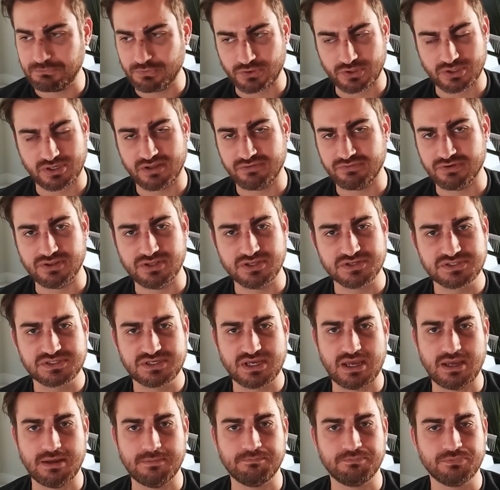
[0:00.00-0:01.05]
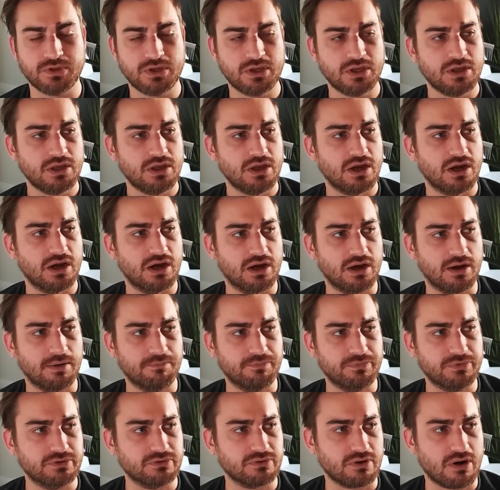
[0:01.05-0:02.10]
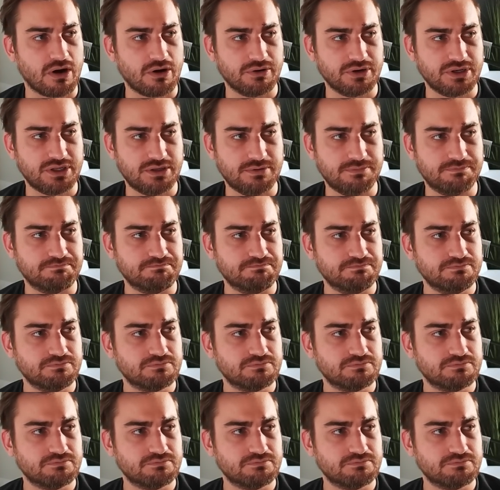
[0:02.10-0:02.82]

you're going to love it in this game. Um, there are already